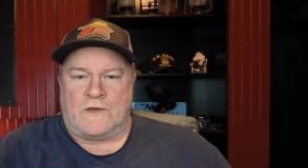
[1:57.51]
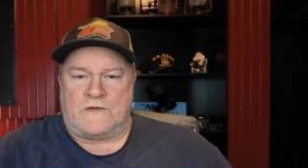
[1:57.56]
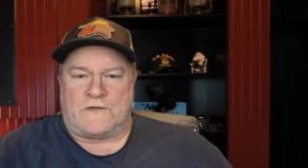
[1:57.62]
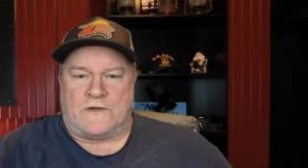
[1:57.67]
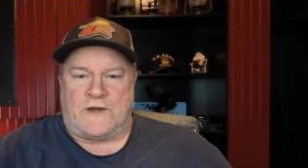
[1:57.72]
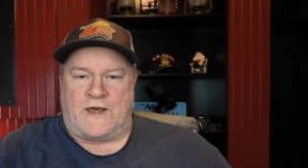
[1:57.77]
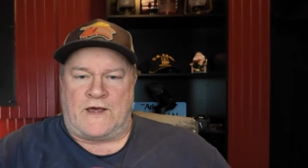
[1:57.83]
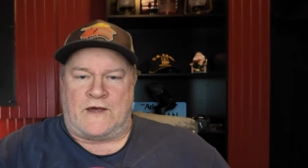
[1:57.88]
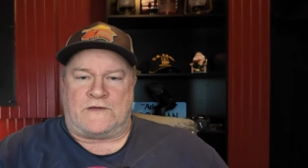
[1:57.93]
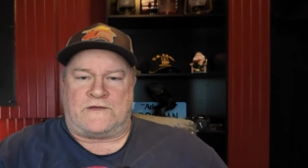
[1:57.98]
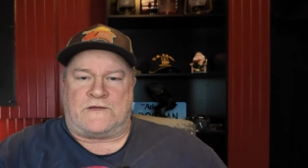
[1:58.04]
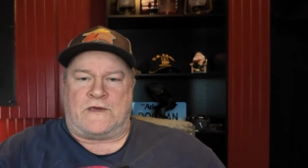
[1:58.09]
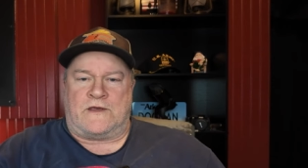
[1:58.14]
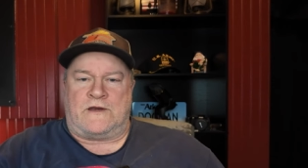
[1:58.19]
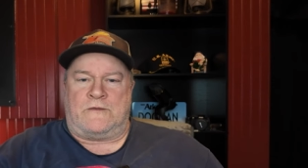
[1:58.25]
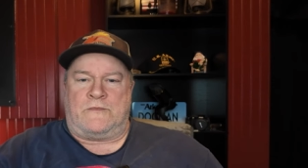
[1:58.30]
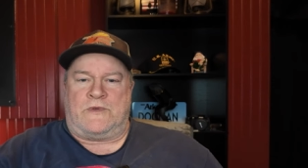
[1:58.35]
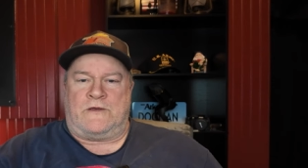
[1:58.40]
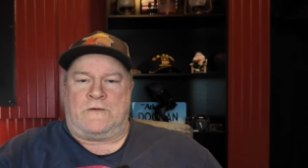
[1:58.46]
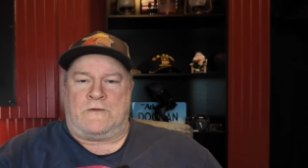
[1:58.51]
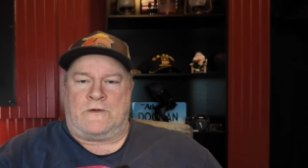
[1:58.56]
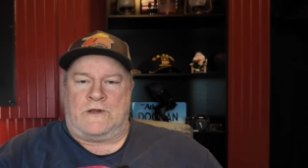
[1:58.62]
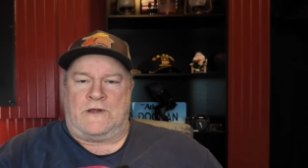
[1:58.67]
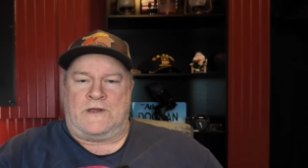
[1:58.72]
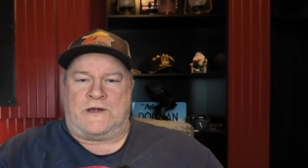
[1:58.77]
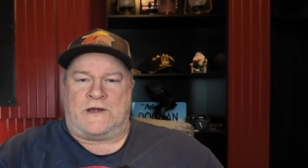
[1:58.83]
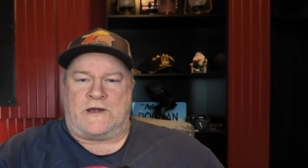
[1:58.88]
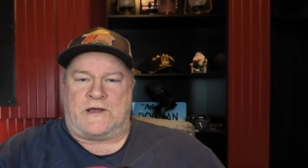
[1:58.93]
So now it's going to be
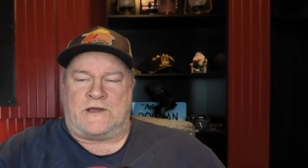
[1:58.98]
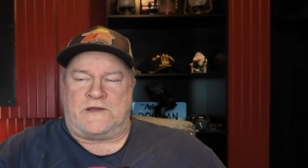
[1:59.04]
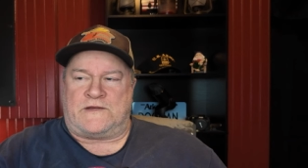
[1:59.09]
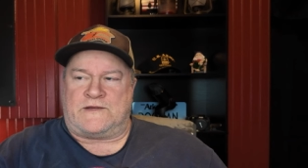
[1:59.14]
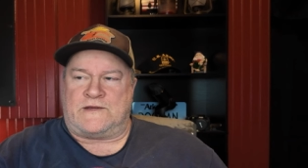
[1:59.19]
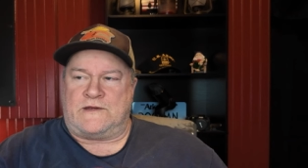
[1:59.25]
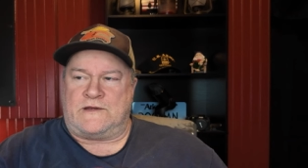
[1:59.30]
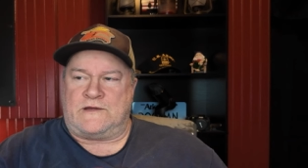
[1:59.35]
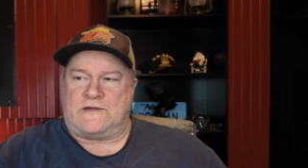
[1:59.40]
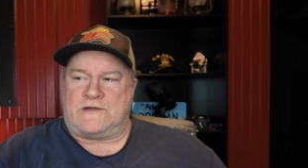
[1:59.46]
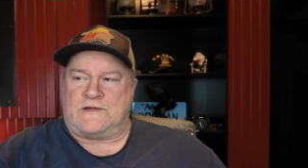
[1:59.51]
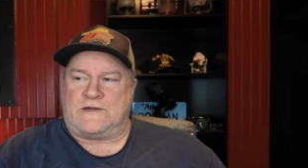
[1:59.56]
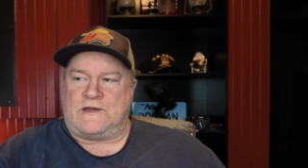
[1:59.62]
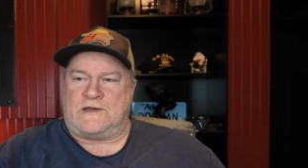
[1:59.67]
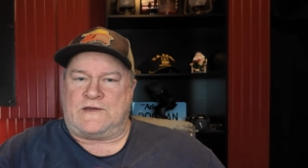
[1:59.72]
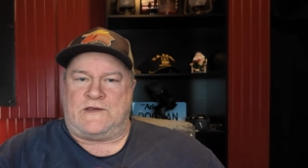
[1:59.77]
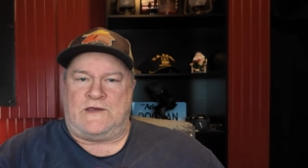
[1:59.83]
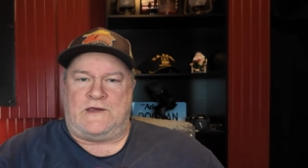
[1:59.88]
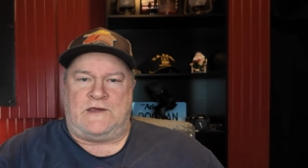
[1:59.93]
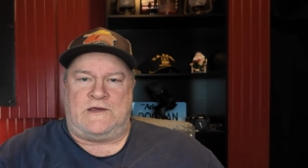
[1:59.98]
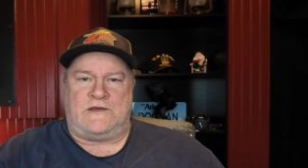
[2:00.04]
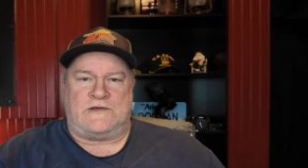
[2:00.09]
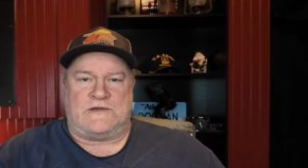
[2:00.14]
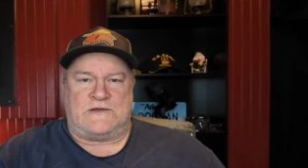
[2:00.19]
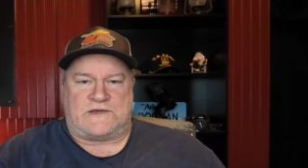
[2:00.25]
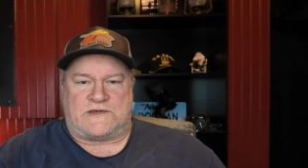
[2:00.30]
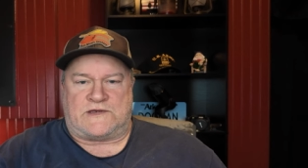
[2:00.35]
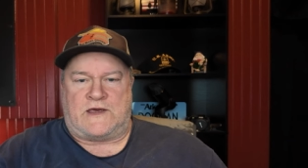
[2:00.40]
really nice in the
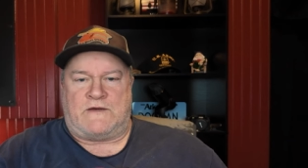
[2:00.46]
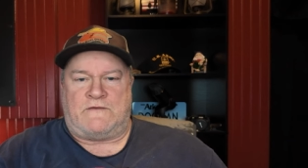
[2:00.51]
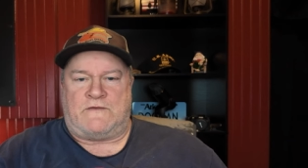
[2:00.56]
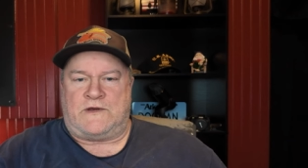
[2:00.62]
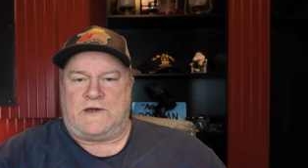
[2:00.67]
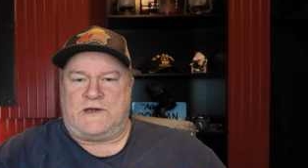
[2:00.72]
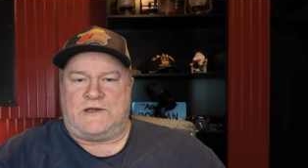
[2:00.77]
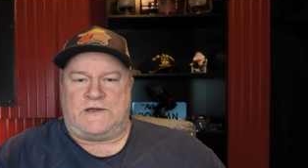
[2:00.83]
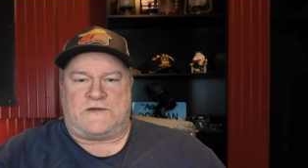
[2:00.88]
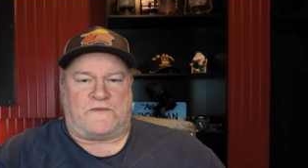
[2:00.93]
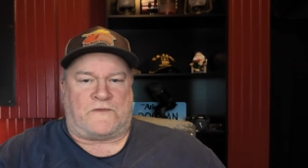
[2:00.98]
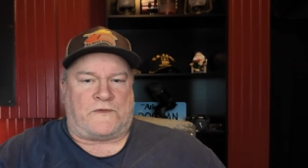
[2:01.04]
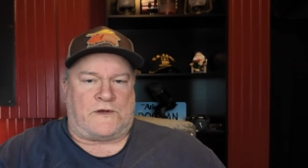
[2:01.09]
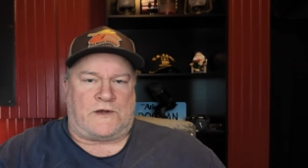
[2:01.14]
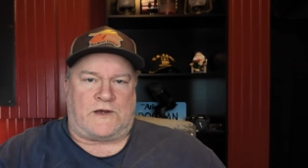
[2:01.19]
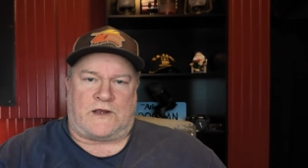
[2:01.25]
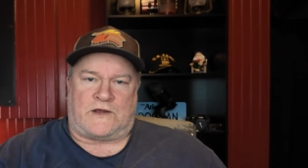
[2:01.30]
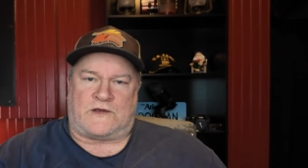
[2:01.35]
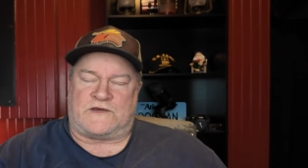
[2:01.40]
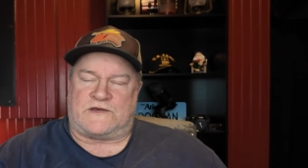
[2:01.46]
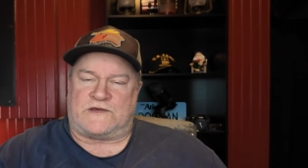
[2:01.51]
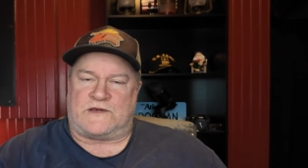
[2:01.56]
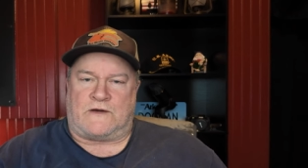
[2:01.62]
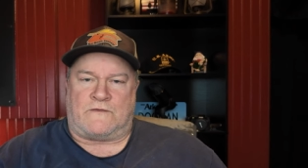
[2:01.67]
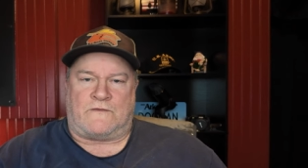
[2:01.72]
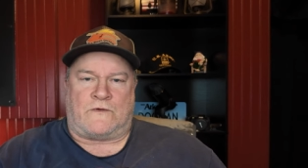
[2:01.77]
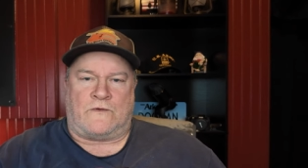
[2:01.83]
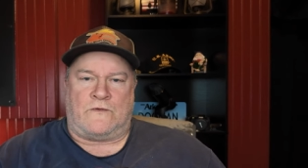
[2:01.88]
60s and 70s for the next
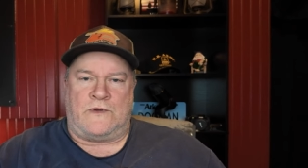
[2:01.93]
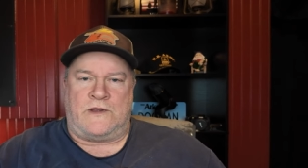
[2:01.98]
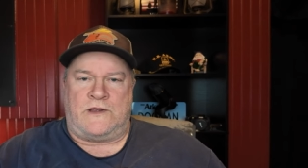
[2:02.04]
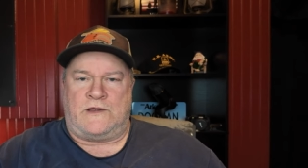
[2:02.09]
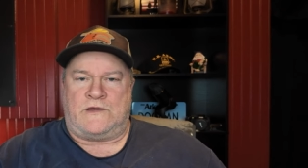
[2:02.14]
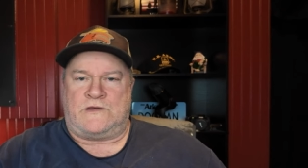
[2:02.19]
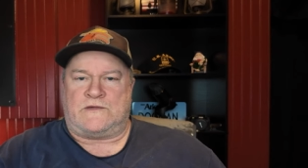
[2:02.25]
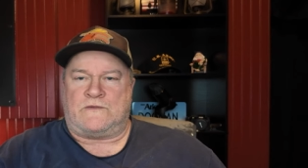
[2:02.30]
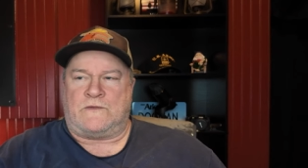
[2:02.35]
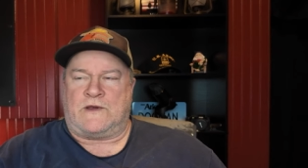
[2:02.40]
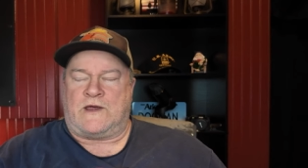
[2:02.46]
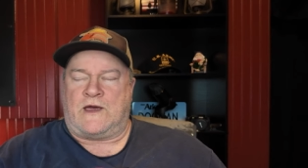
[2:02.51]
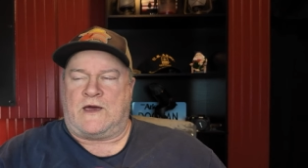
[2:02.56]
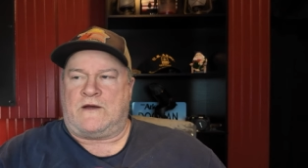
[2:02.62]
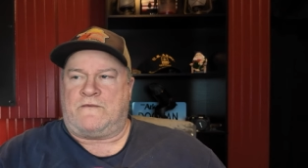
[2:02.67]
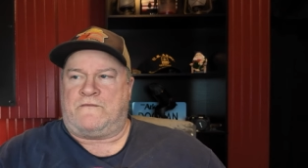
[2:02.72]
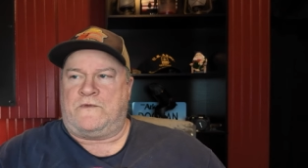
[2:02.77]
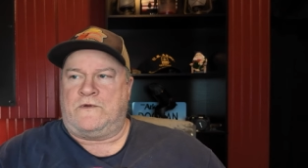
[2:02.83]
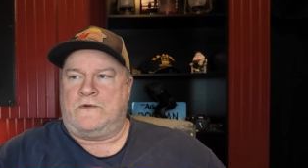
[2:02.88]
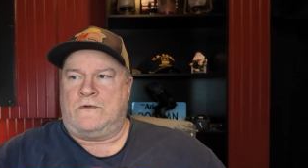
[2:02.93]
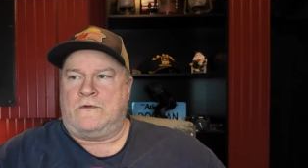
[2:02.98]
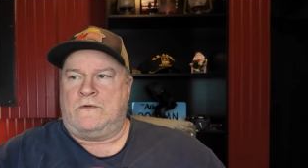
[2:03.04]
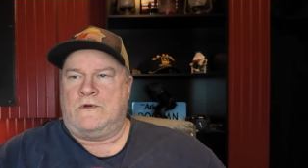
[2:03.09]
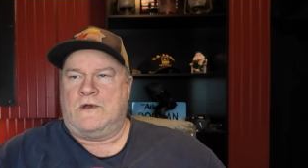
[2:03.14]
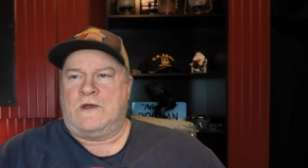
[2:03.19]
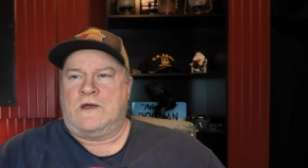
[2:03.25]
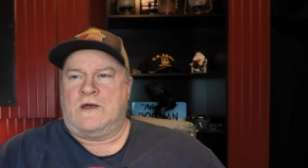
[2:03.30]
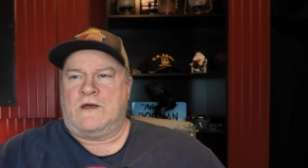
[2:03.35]
several weeks. We got a
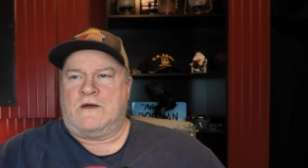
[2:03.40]
few.